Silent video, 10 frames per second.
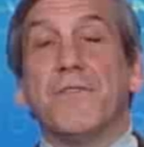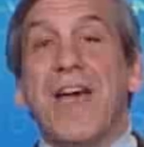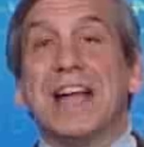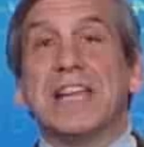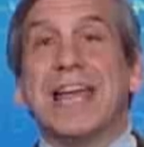In
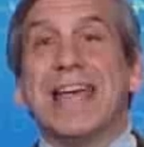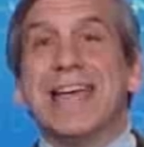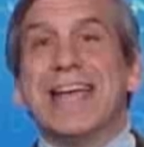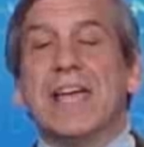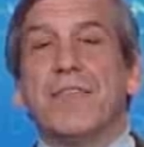fact,
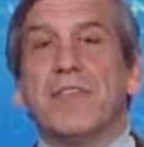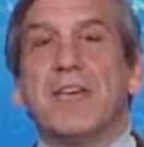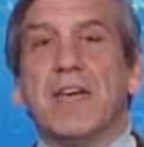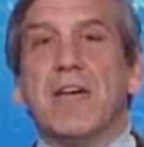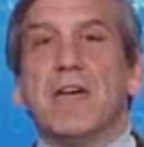in
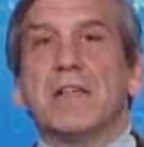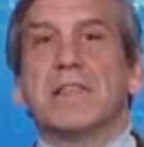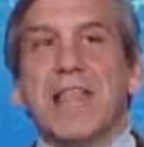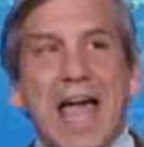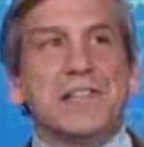the
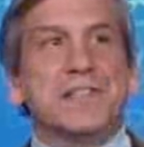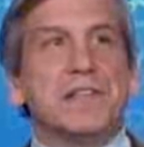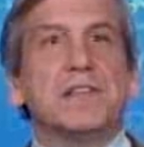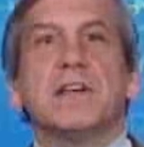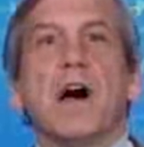last
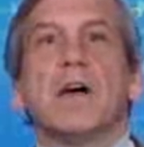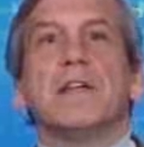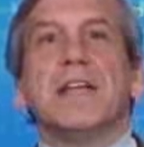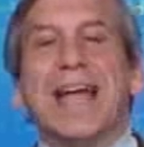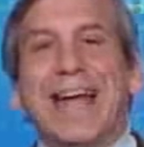
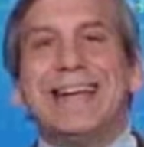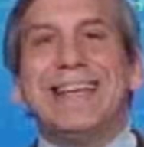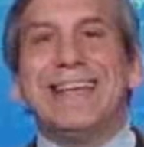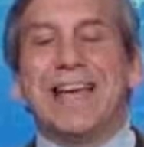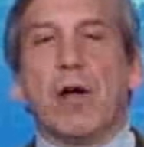80
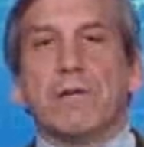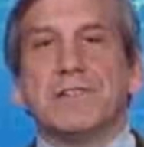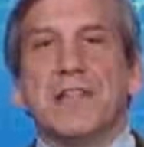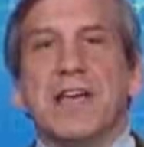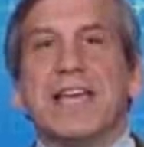
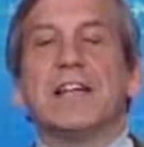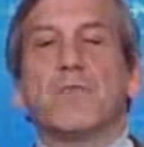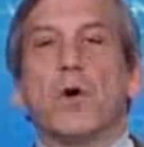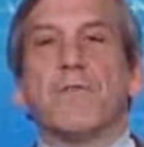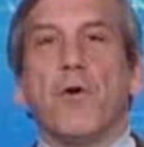years, he
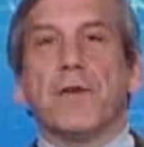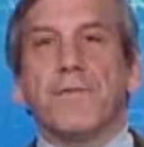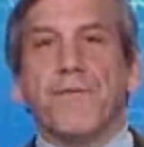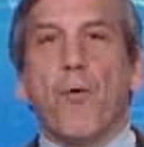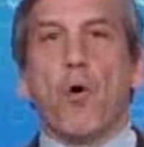is one of only
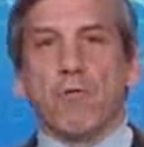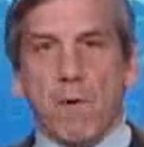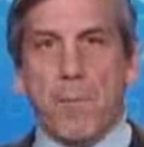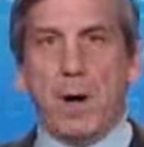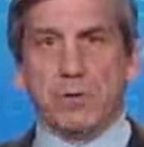four
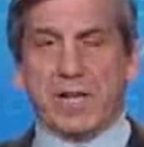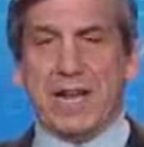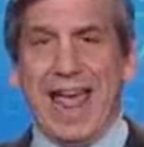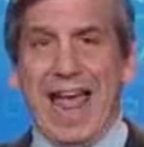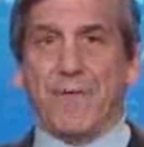
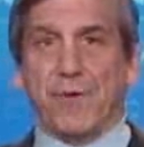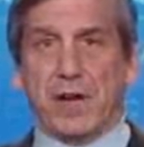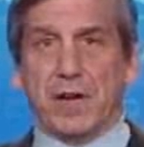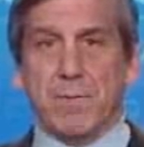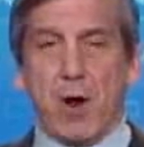Republican
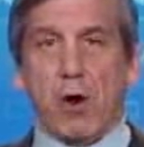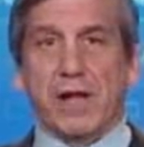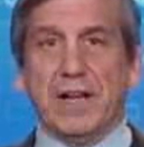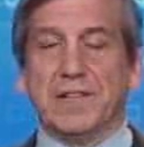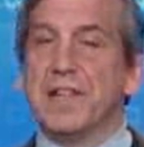African
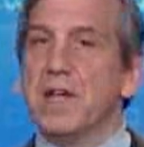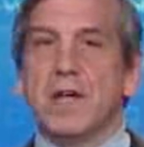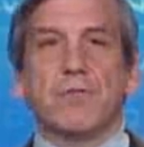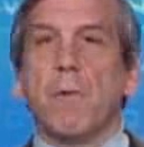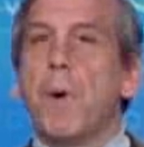Americans.
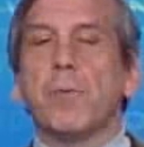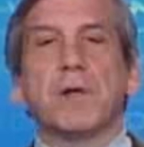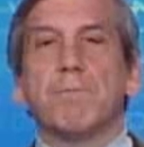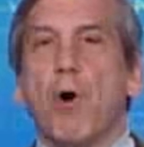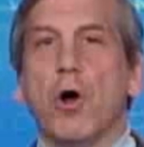The
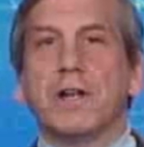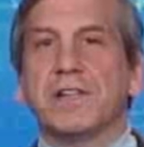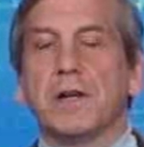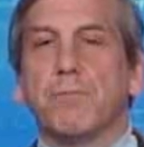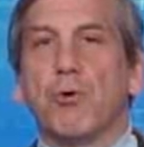Republican Party is
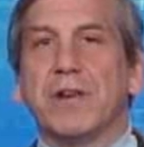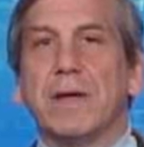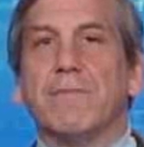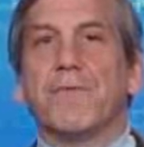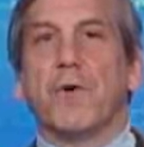going to put
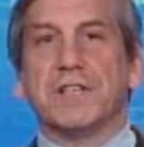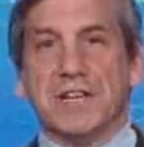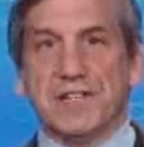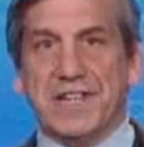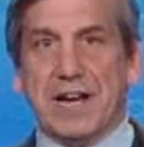him front
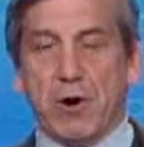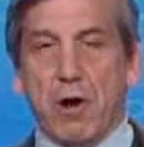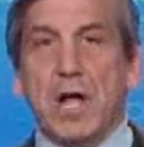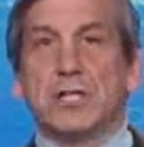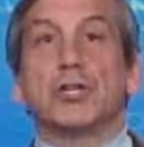and
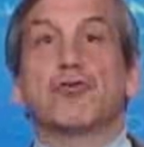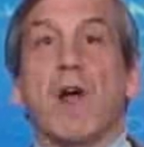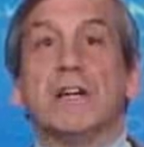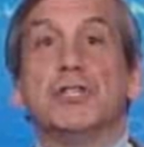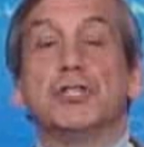center to
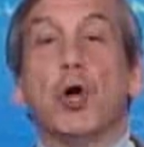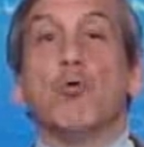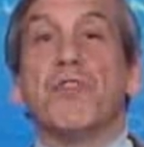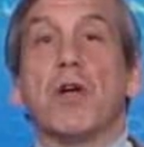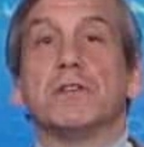try to
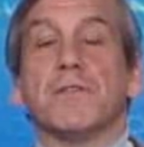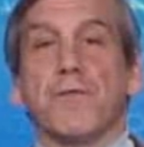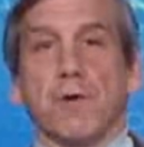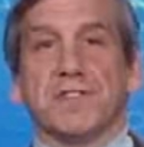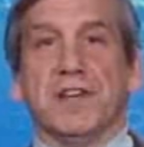show their
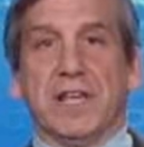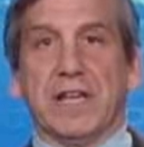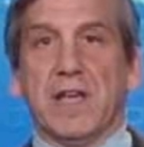diversity.